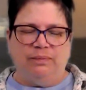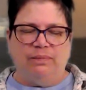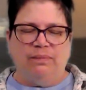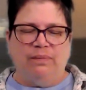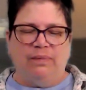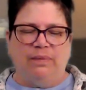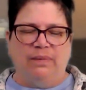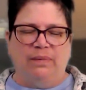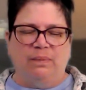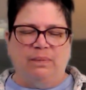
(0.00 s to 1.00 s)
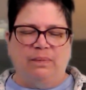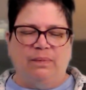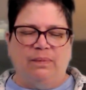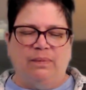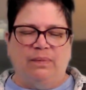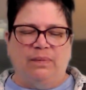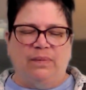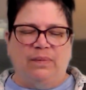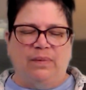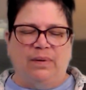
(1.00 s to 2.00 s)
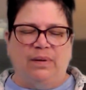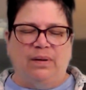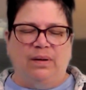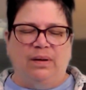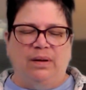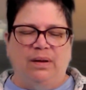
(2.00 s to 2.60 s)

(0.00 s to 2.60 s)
(no one is talking)